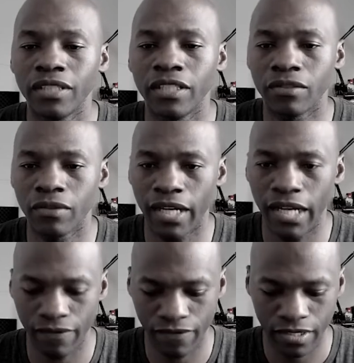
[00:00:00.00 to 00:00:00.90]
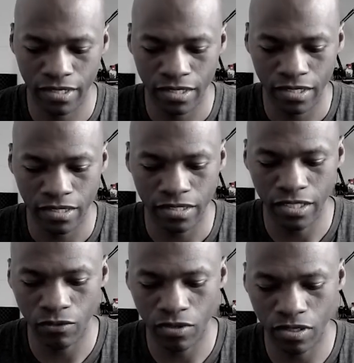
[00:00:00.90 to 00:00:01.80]
need to have
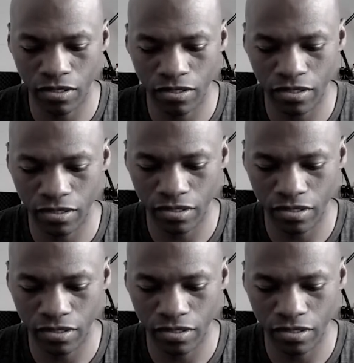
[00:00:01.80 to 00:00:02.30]
T1,